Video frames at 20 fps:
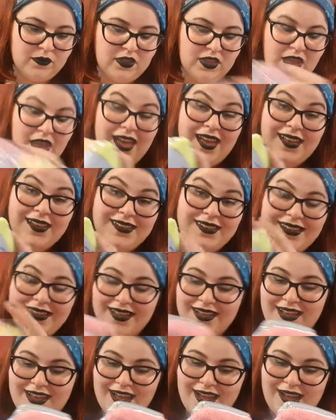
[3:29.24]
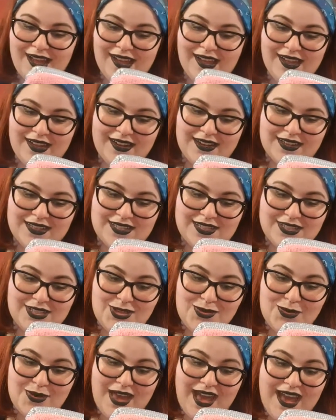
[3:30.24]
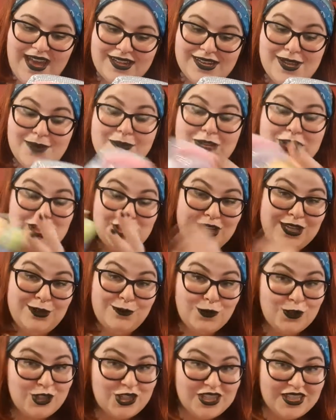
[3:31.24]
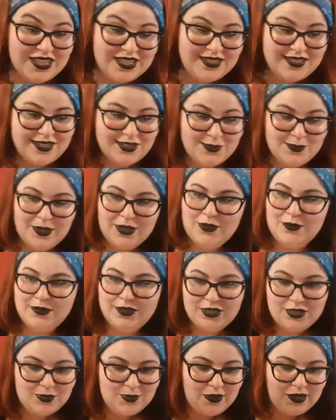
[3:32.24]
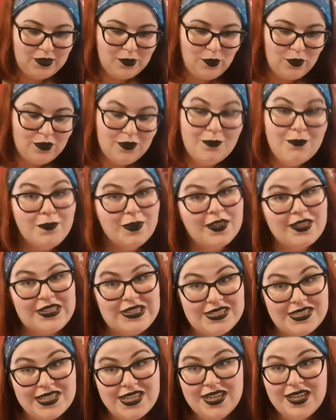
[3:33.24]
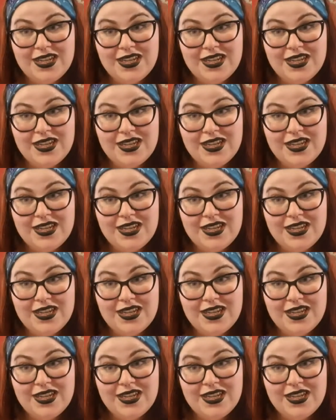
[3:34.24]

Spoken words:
yeah, and you can machine wash these as well, which is why I got them, because